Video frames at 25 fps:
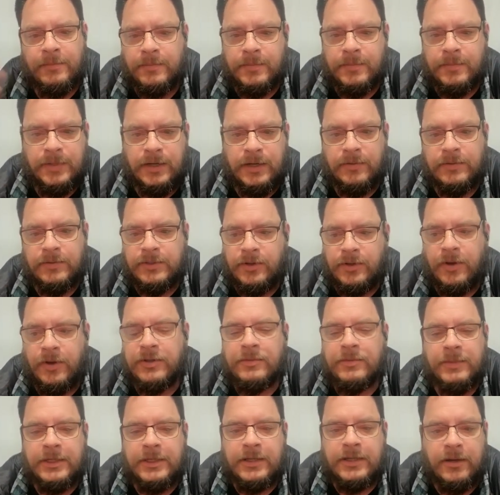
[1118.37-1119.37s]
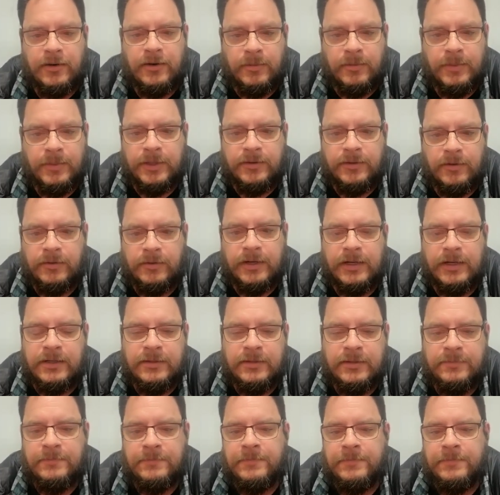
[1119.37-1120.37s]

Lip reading: You know, it's costing me $1 a month already.